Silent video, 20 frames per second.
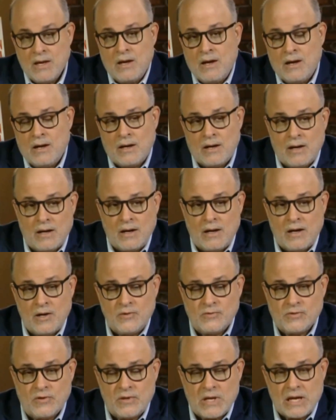
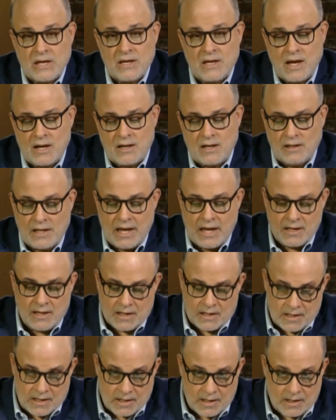so they can get a
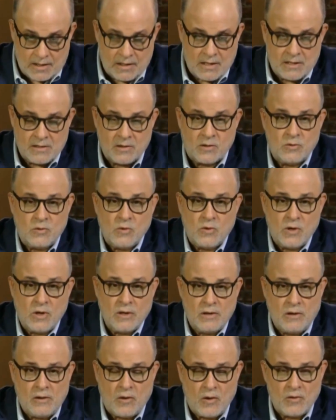leg in the
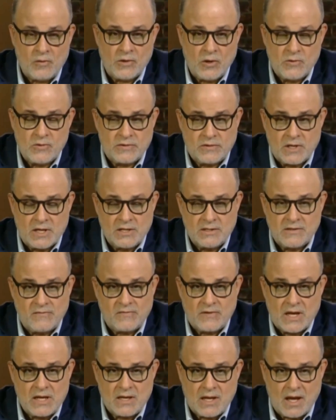door on those things if
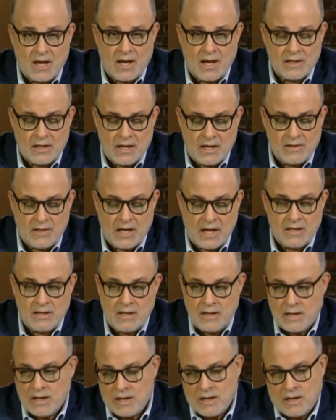they can. And then
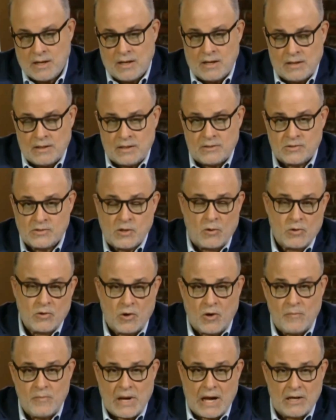the
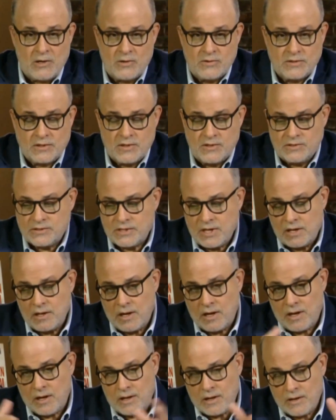so-called moderates can say,
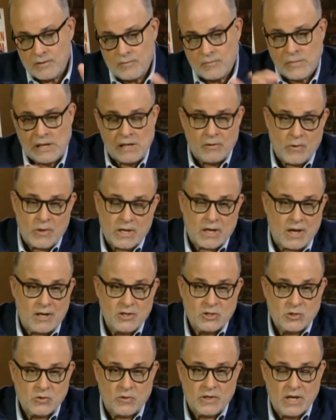oh, man, we cut
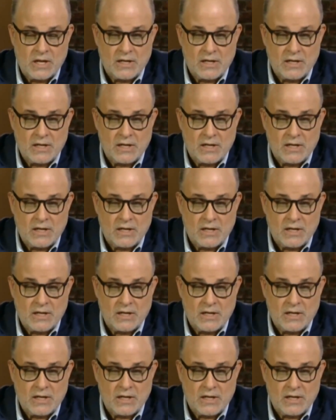$1 trillion